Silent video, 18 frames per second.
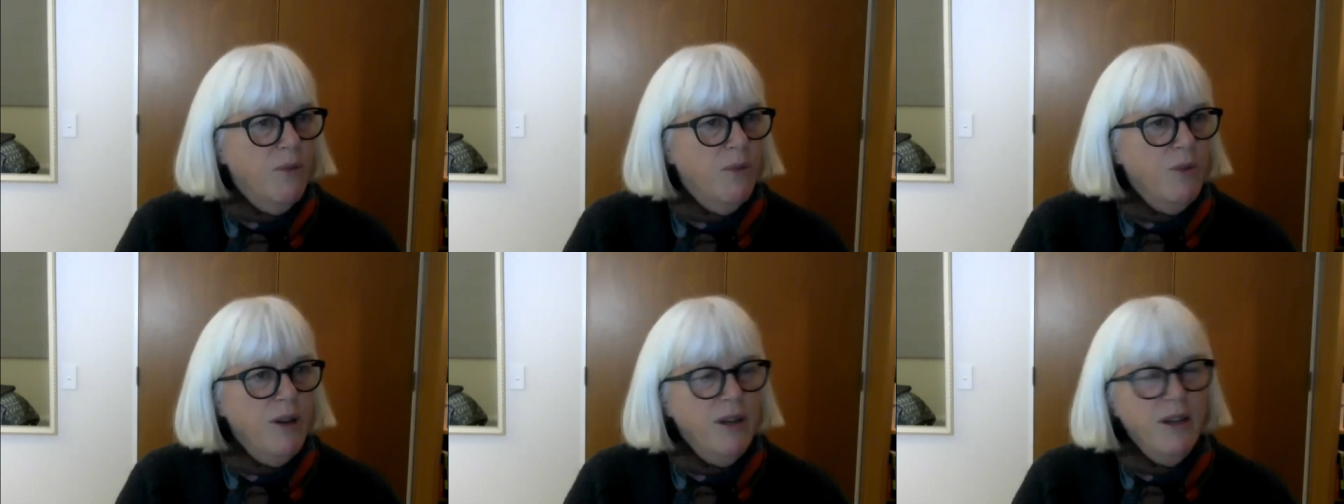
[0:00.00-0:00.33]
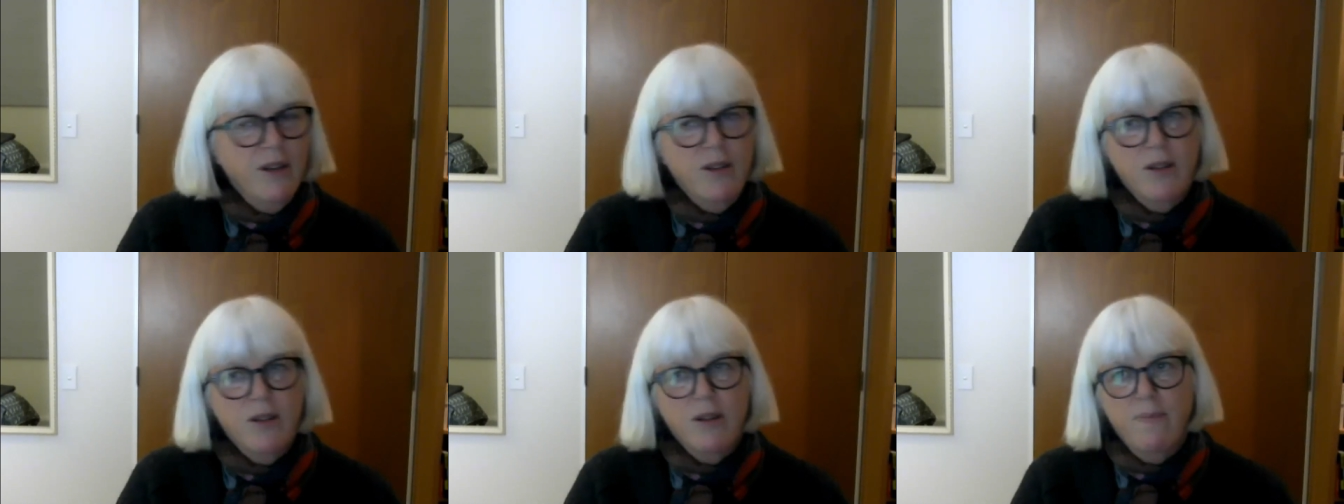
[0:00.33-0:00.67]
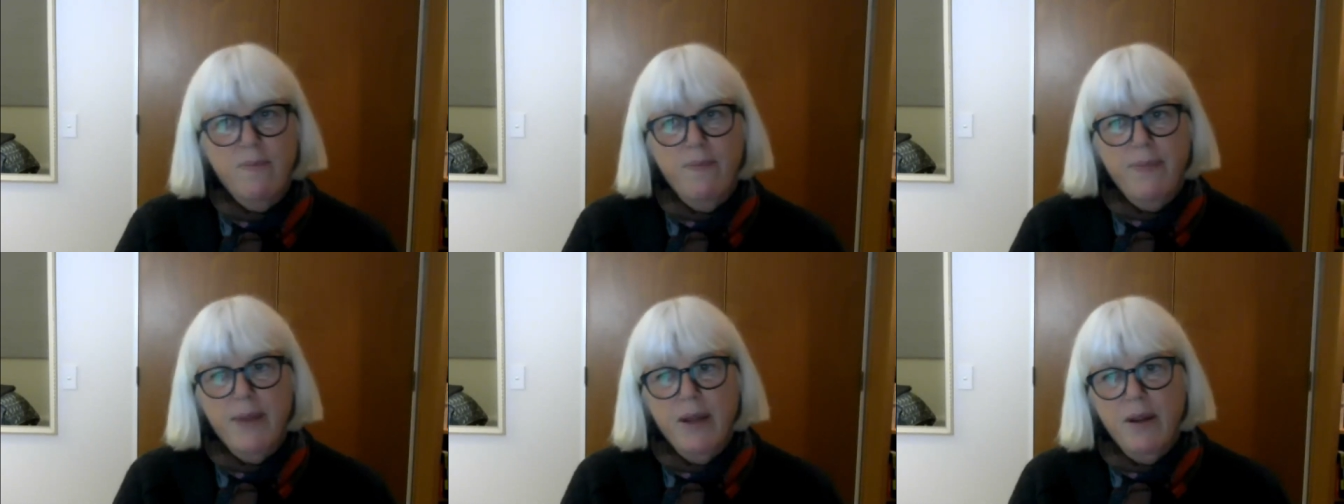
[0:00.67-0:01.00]
we need
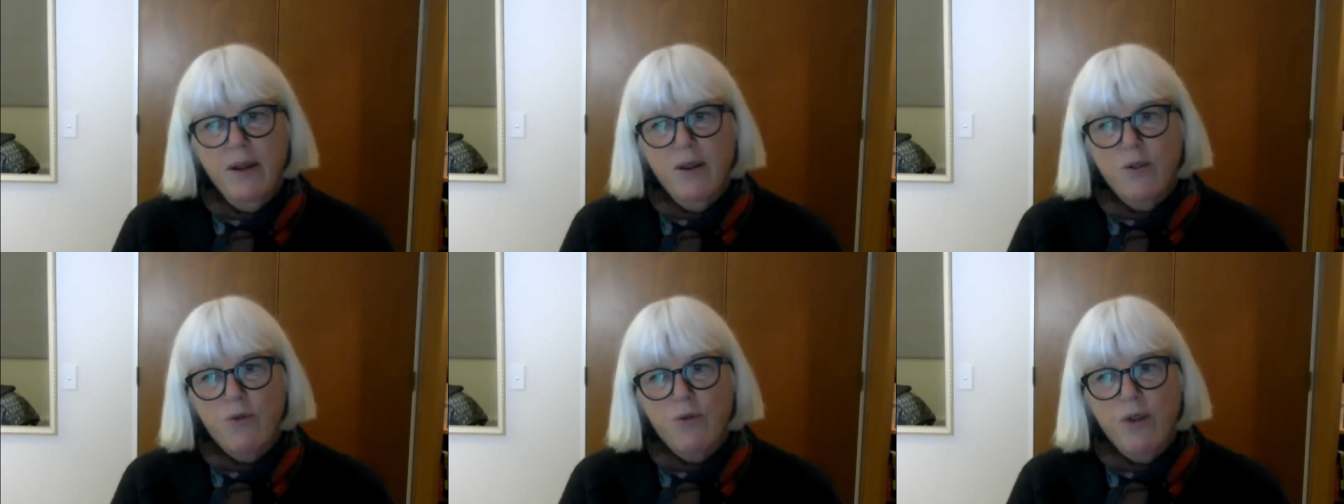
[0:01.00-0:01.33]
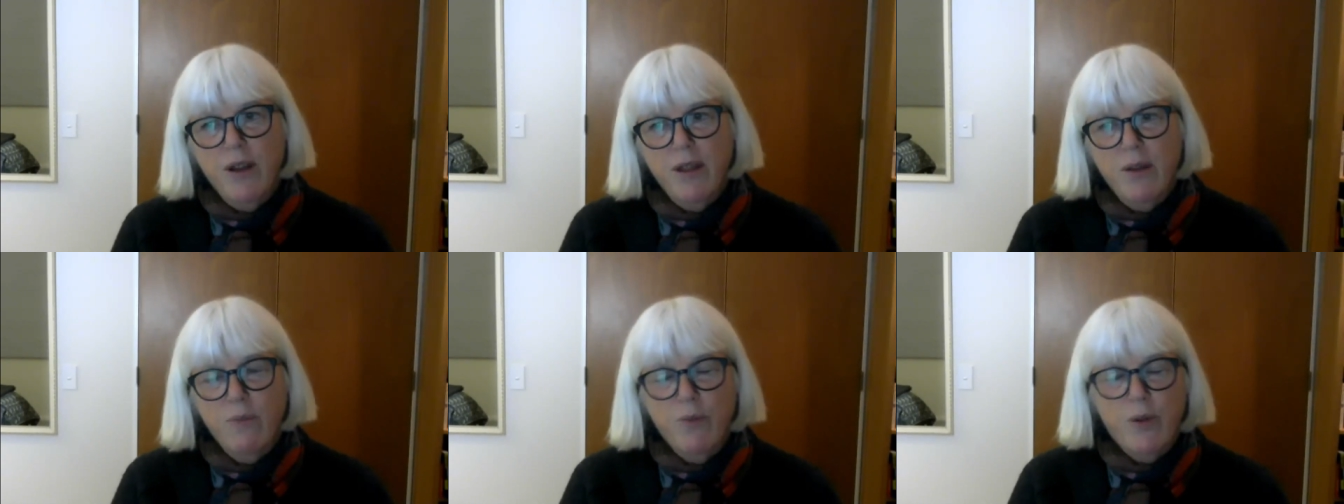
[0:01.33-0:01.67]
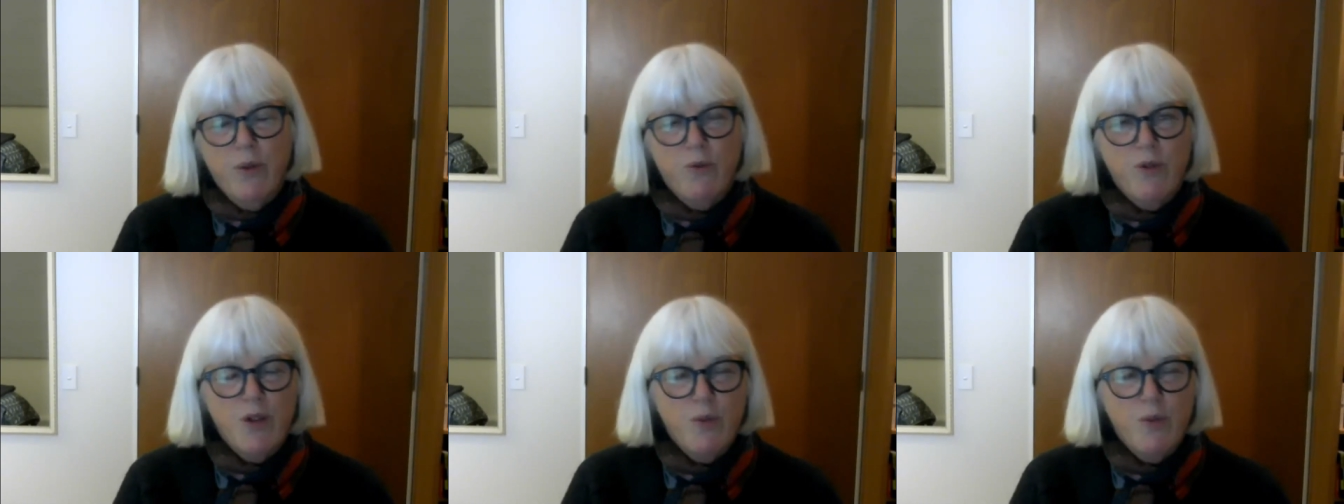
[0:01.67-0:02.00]
to treat them
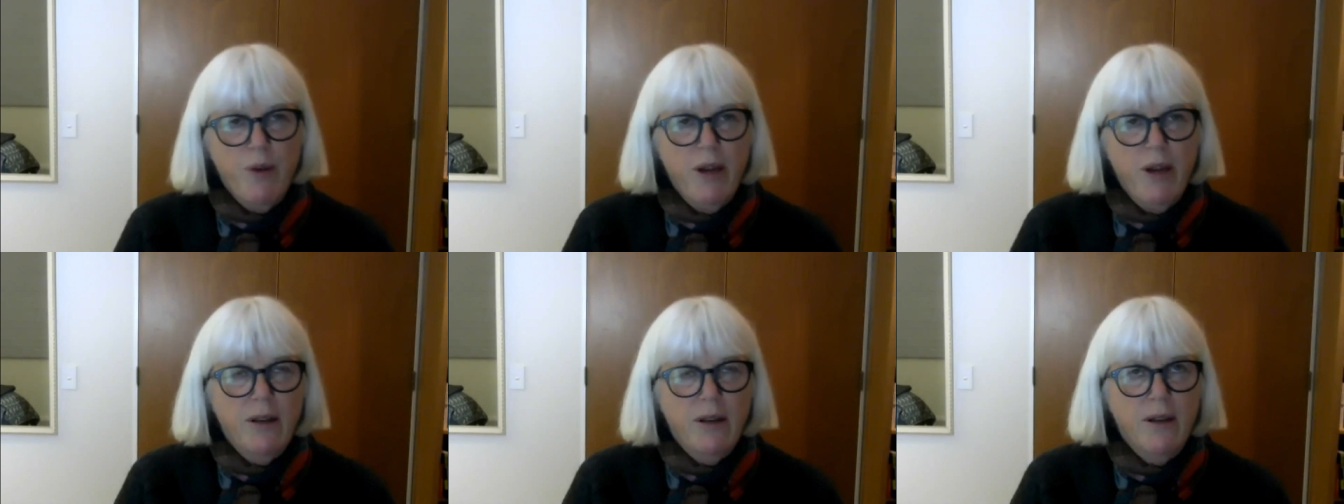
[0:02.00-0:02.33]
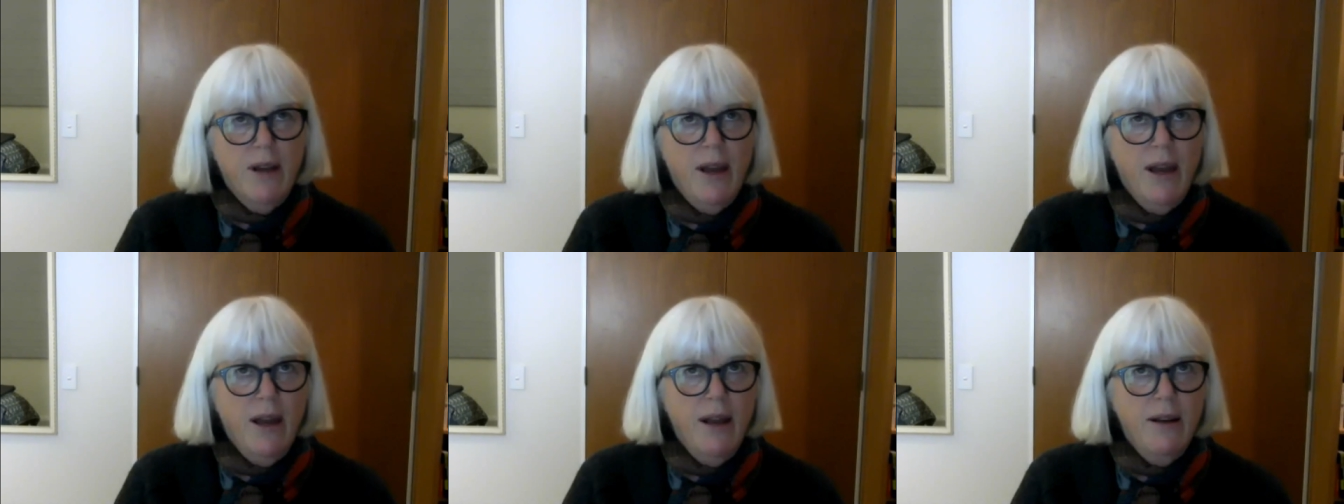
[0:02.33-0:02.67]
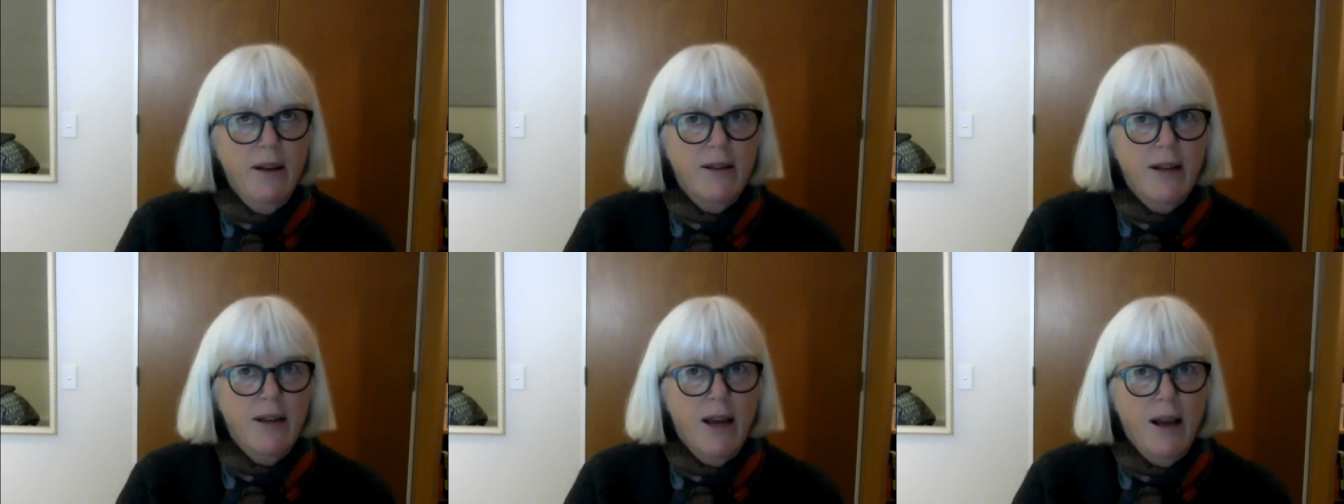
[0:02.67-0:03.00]
with respect and